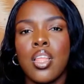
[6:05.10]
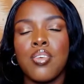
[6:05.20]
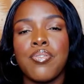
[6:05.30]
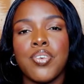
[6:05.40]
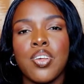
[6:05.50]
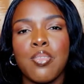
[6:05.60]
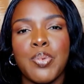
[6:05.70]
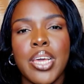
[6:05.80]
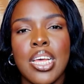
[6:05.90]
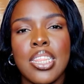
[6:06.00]
The first
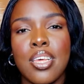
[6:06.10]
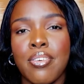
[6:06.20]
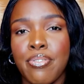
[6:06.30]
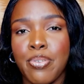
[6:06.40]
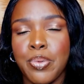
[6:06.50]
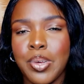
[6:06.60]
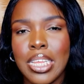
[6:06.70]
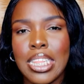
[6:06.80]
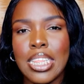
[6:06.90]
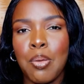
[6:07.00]
biggest
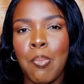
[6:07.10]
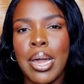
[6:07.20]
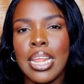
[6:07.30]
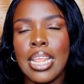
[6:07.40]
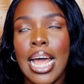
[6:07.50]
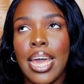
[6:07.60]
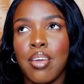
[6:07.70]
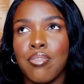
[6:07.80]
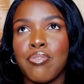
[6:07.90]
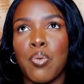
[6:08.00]
influence in my
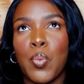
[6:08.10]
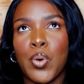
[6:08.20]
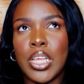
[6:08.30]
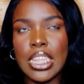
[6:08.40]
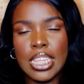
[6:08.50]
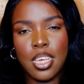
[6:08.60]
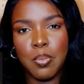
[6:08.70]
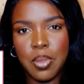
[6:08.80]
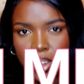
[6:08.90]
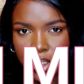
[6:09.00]
life was
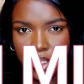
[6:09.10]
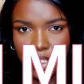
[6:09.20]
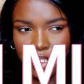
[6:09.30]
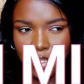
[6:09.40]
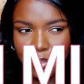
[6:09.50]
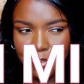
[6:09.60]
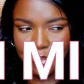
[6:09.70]
Nicki Minaj.